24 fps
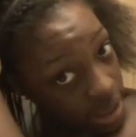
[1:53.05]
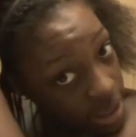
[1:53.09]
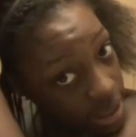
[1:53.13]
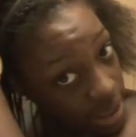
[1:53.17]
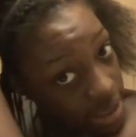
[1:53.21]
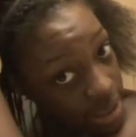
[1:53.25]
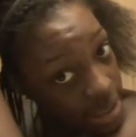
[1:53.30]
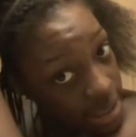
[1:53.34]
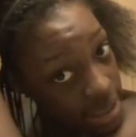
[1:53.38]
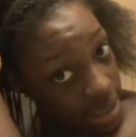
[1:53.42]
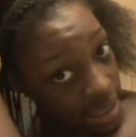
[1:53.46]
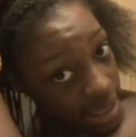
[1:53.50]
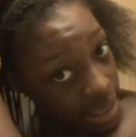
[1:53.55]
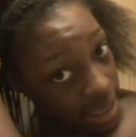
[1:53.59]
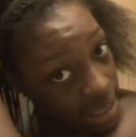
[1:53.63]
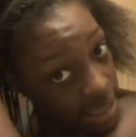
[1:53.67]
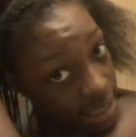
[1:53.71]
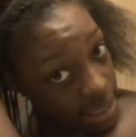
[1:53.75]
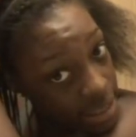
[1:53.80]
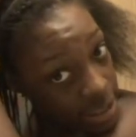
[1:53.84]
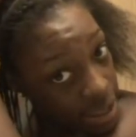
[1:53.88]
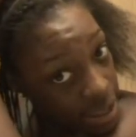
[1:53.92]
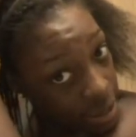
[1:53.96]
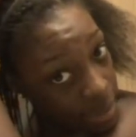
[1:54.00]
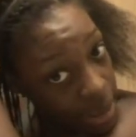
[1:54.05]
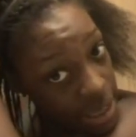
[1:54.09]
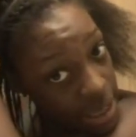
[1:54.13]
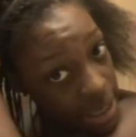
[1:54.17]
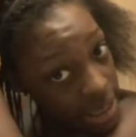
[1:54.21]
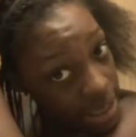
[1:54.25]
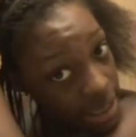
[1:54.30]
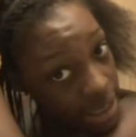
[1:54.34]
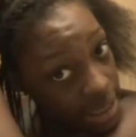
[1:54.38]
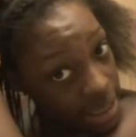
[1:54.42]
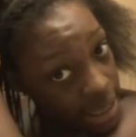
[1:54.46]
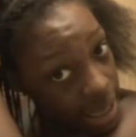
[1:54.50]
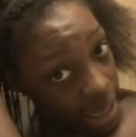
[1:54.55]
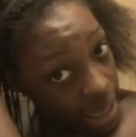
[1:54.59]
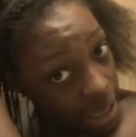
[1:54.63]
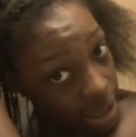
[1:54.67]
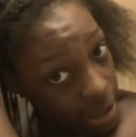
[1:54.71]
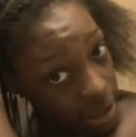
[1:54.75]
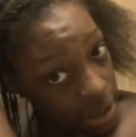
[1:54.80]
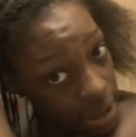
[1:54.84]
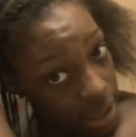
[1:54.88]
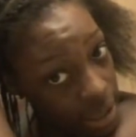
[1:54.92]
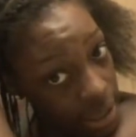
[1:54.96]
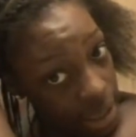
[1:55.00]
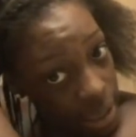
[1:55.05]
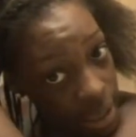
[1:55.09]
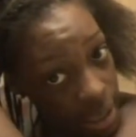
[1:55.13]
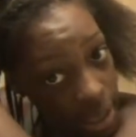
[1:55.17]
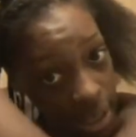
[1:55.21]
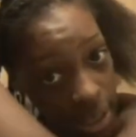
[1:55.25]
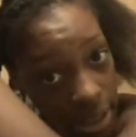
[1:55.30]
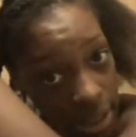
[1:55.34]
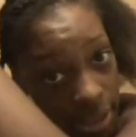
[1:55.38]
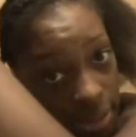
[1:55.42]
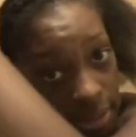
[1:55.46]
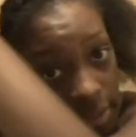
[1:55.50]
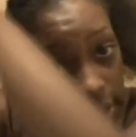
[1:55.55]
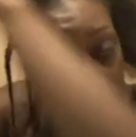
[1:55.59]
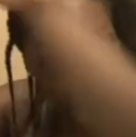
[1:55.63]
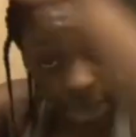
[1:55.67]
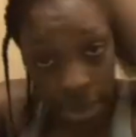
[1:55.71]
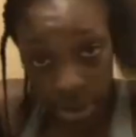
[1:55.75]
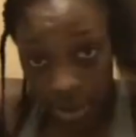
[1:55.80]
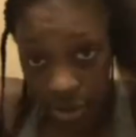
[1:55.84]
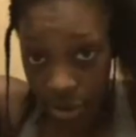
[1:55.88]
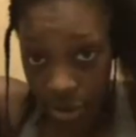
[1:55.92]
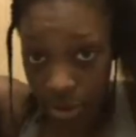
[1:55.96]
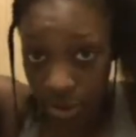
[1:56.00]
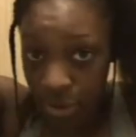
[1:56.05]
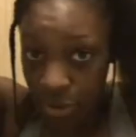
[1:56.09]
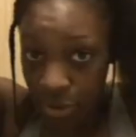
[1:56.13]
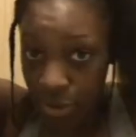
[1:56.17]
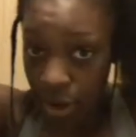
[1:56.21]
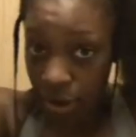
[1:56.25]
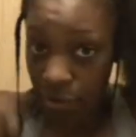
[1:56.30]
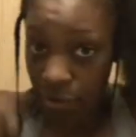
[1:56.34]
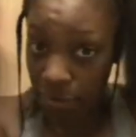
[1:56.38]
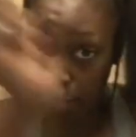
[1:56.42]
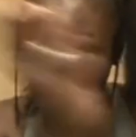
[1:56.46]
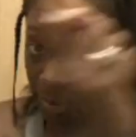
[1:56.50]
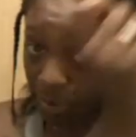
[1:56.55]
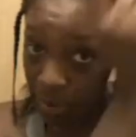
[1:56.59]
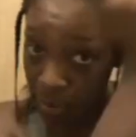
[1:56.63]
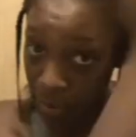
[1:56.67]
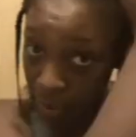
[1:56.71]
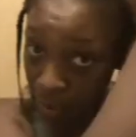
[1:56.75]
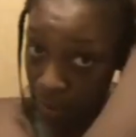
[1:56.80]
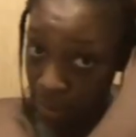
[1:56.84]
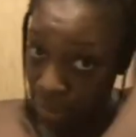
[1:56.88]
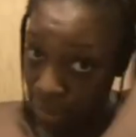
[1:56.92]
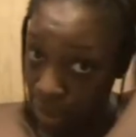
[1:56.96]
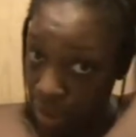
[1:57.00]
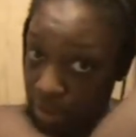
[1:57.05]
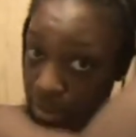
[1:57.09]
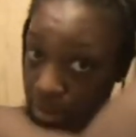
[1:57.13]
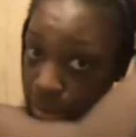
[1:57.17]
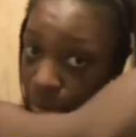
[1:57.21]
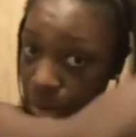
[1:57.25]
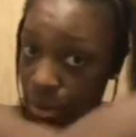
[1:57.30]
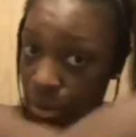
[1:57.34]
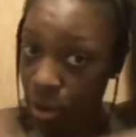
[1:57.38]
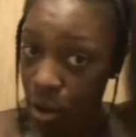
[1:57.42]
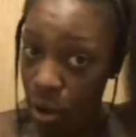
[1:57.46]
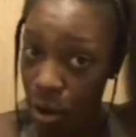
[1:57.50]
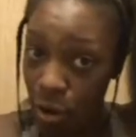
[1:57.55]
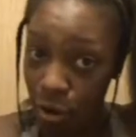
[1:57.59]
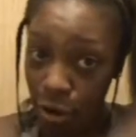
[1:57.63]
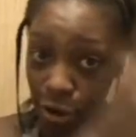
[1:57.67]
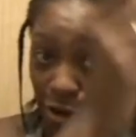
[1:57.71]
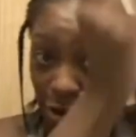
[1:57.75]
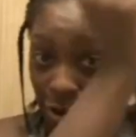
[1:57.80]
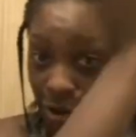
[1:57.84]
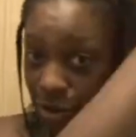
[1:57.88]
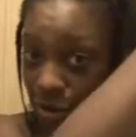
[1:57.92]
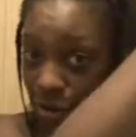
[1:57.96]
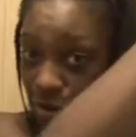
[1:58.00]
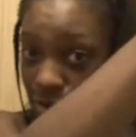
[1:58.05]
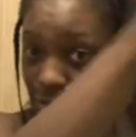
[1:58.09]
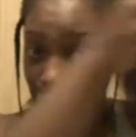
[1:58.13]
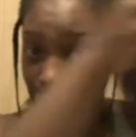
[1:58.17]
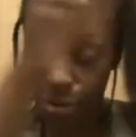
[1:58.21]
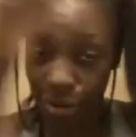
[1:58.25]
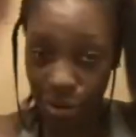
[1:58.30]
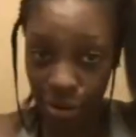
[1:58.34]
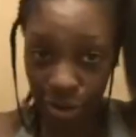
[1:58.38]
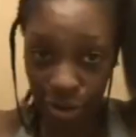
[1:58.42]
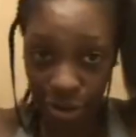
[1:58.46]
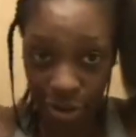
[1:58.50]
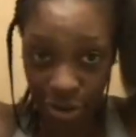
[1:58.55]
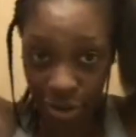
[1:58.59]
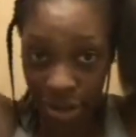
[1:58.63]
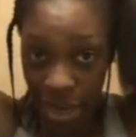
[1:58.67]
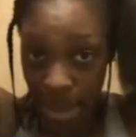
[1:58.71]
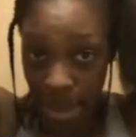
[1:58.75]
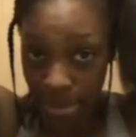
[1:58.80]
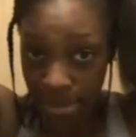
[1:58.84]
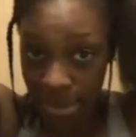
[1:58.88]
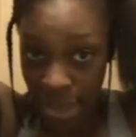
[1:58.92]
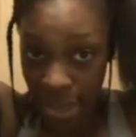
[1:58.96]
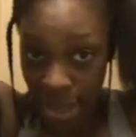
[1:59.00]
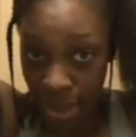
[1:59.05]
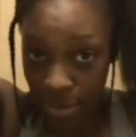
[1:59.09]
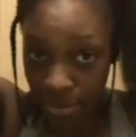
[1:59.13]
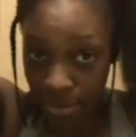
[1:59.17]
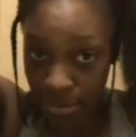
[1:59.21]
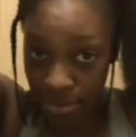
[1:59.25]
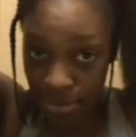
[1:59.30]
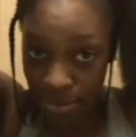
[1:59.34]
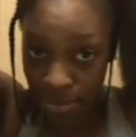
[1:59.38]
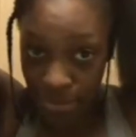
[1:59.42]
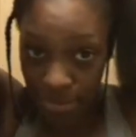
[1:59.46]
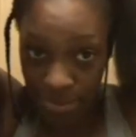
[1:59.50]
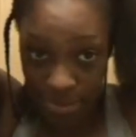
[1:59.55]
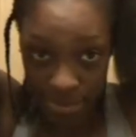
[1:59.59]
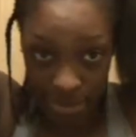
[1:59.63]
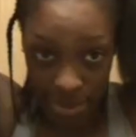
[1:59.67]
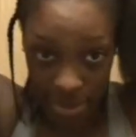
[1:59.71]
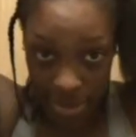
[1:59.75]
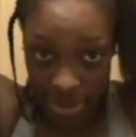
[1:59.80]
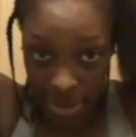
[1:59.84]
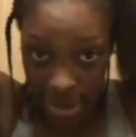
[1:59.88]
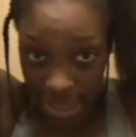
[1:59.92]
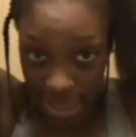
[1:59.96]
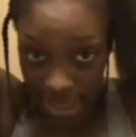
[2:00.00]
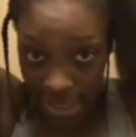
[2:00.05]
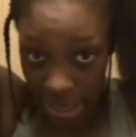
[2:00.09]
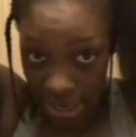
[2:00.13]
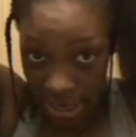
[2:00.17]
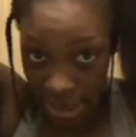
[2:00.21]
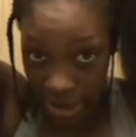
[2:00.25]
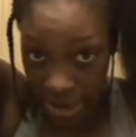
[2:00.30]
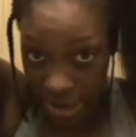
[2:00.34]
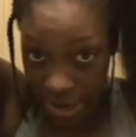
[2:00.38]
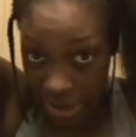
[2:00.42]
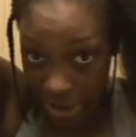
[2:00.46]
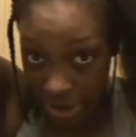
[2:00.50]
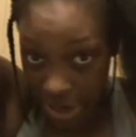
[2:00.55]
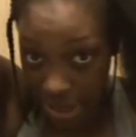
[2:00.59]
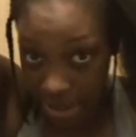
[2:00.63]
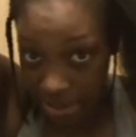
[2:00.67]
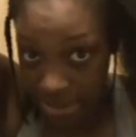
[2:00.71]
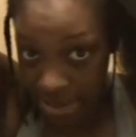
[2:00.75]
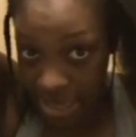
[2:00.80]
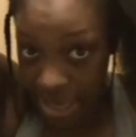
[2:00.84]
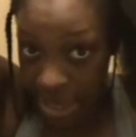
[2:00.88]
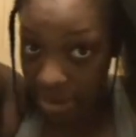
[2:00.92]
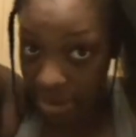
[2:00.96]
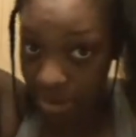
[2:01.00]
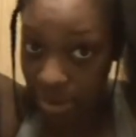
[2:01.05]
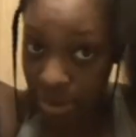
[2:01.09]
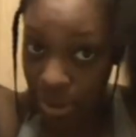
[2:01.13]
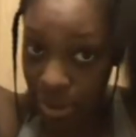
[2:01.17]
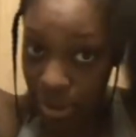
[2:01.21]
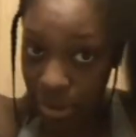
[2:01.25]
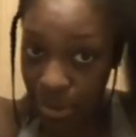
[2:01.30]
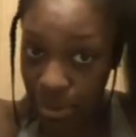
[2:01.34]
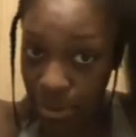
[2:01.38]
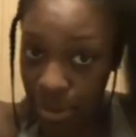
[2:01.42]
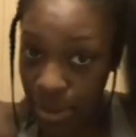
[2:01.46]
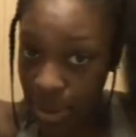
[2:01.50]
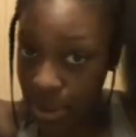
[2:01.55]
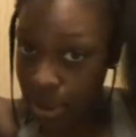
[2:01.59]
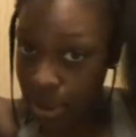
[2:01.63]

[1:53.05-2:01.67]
This is an easier way of detangling than to start from the root and try to pull all your naps out. That's how your hair comes out, so